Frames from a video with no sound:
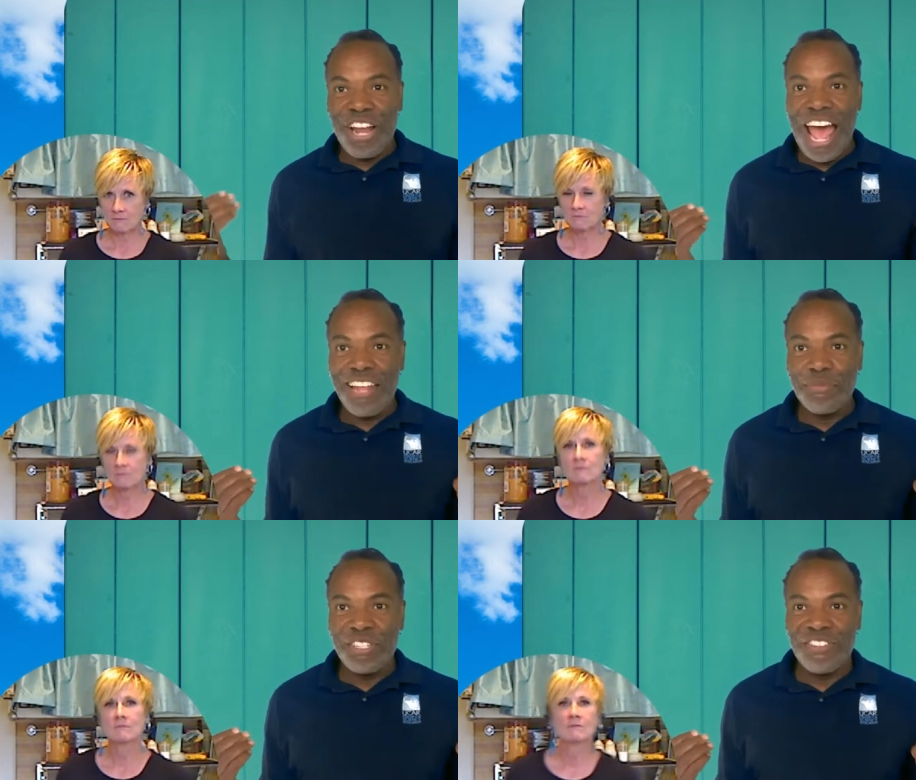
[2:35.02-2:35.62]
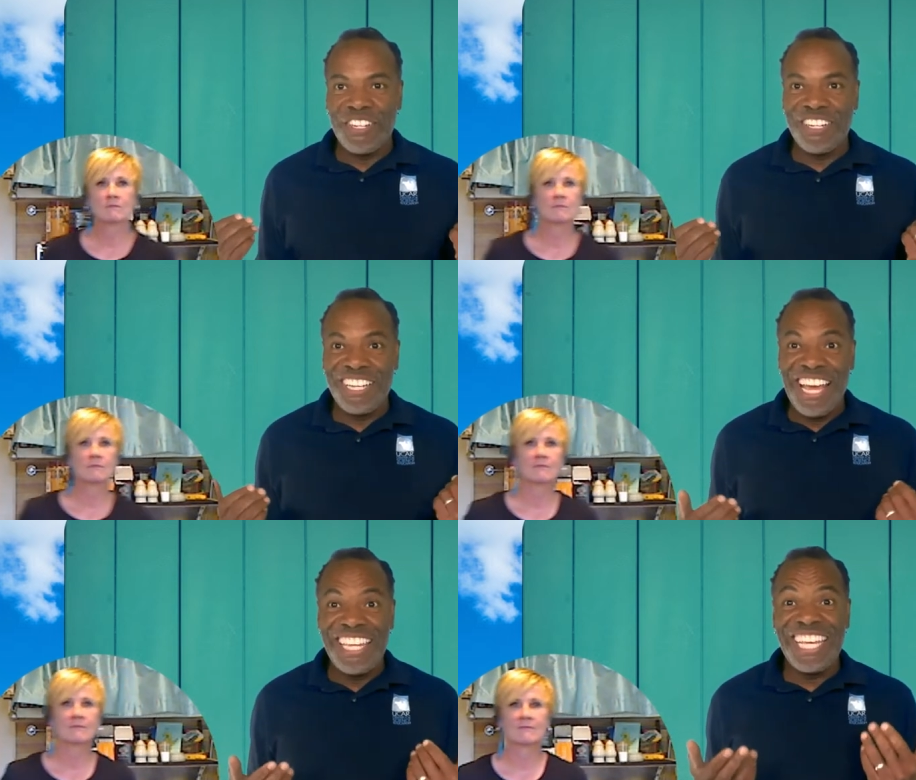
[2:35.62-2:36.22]
Speaker 1: through our
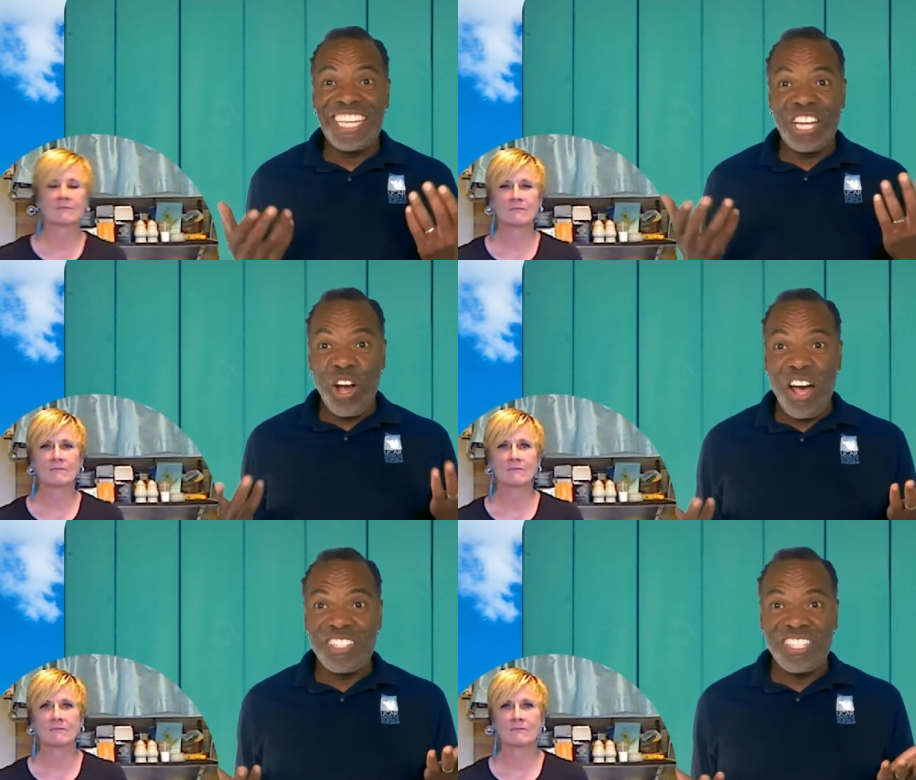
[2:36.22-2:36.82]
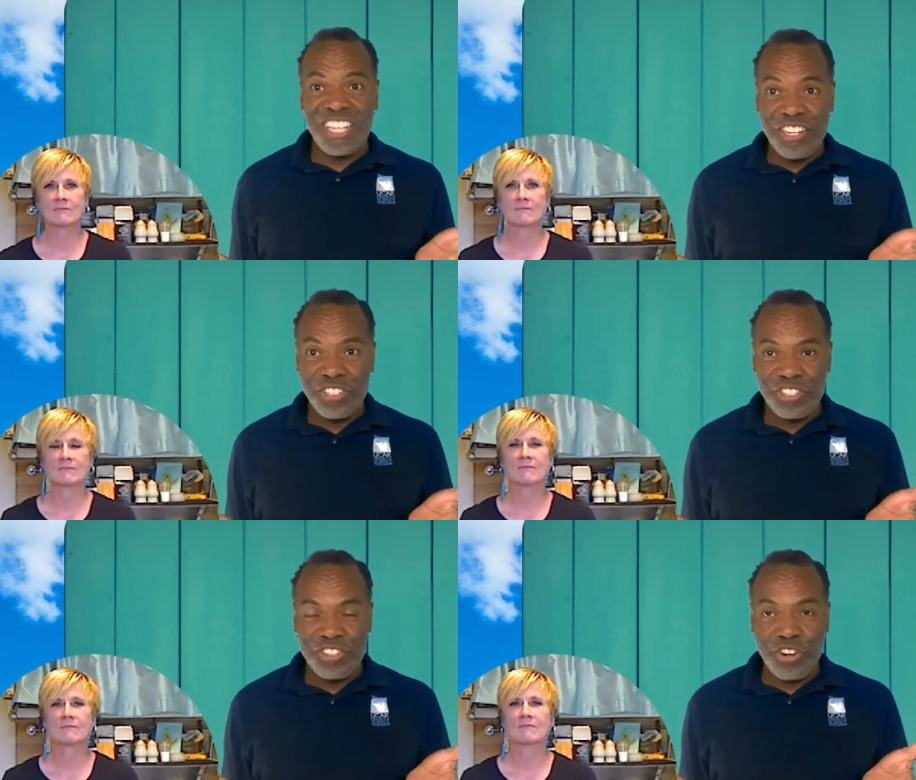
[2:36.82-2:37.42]
atmosphere, and they can cause
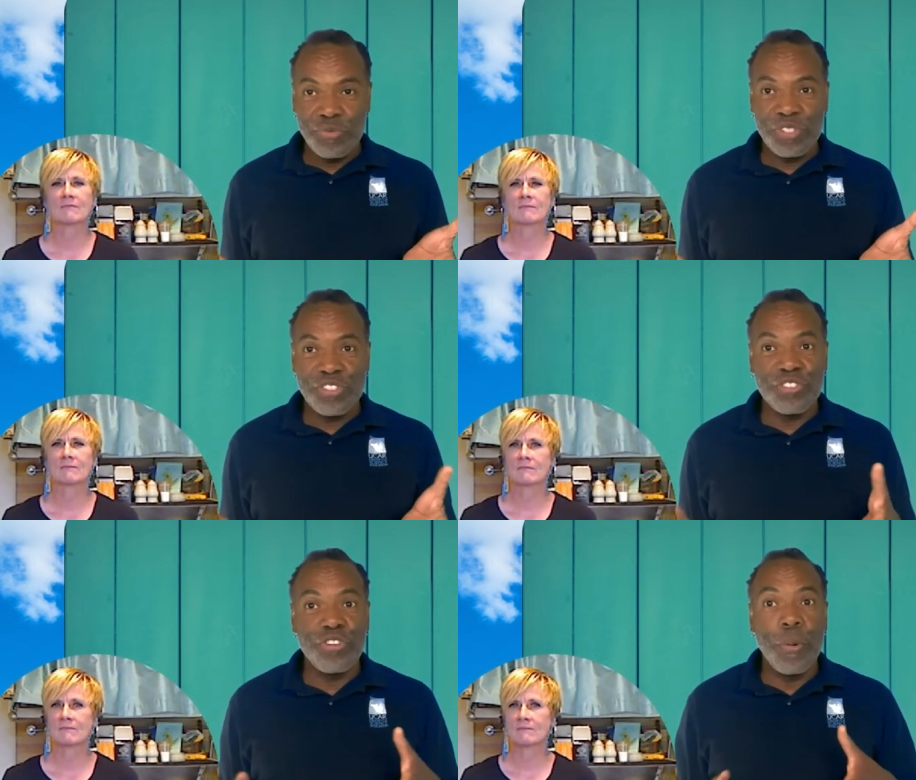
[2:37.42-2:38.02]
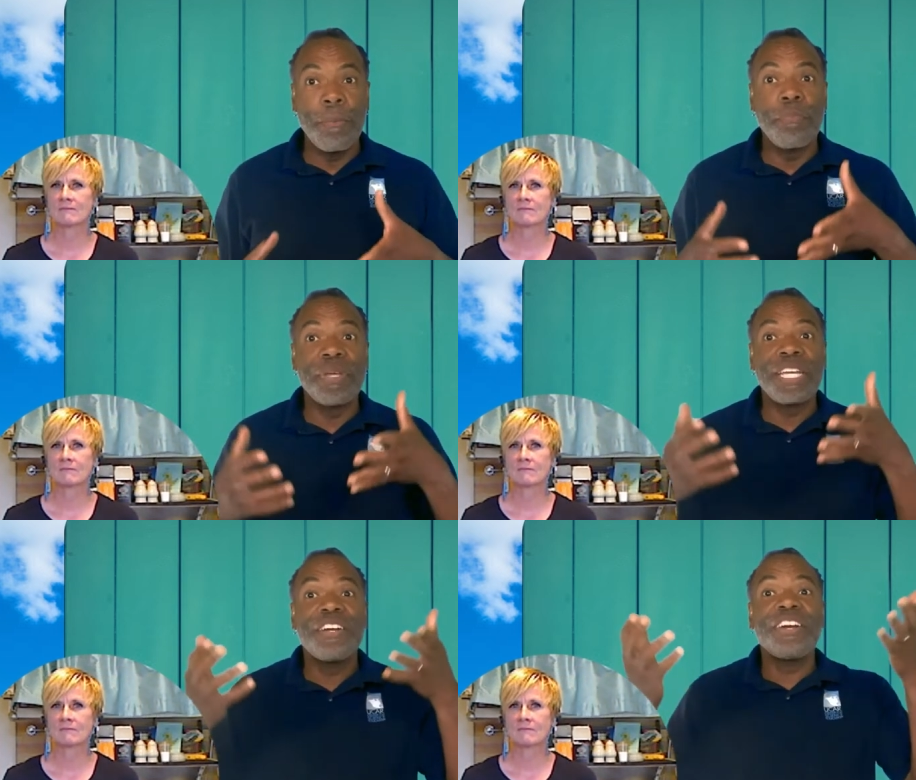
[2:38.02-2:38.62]
thunderstorms to grow
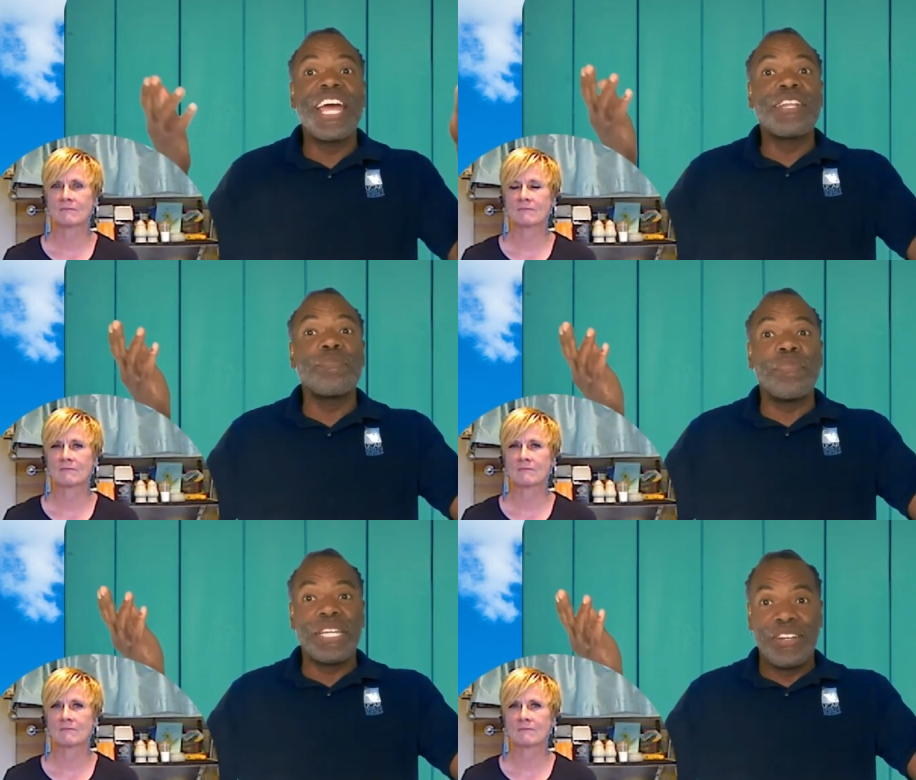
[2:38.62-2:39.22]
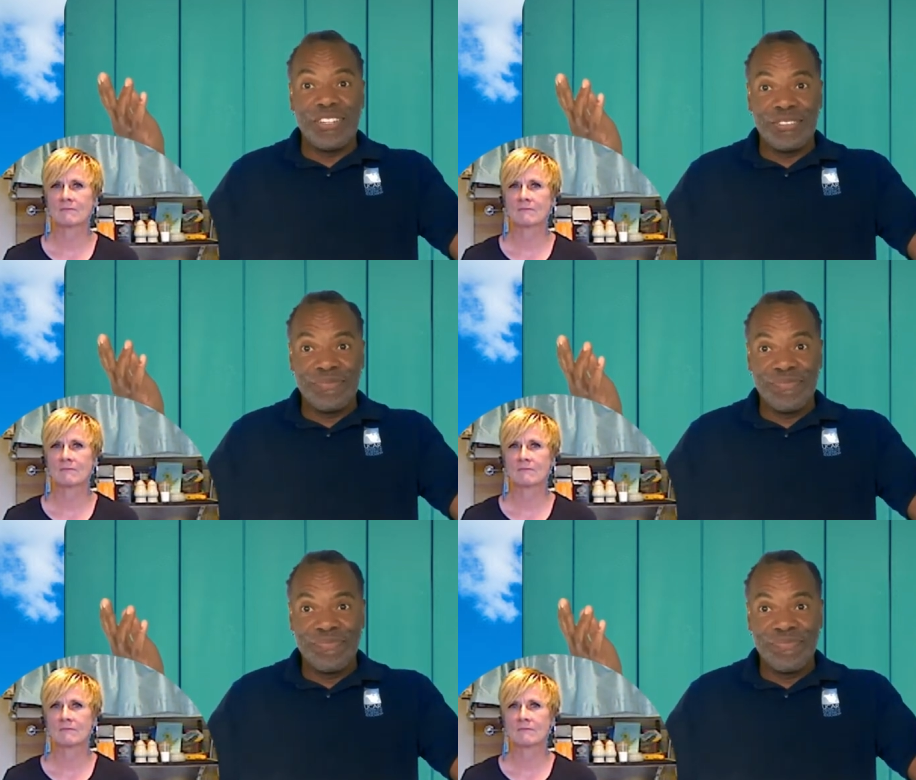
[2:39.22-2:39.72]
bigger and bigger.